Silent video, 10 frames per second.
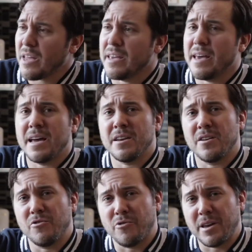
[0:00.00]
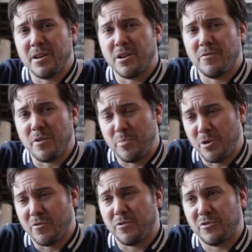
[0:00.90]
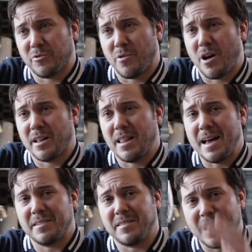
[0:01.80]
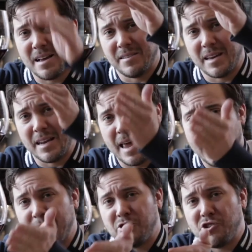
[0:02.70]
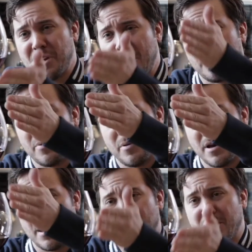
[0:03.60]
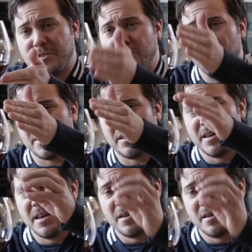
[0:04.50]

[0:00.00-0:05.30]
Again, drink it out of a beautiful Syrah glass that has like an egg shape to it,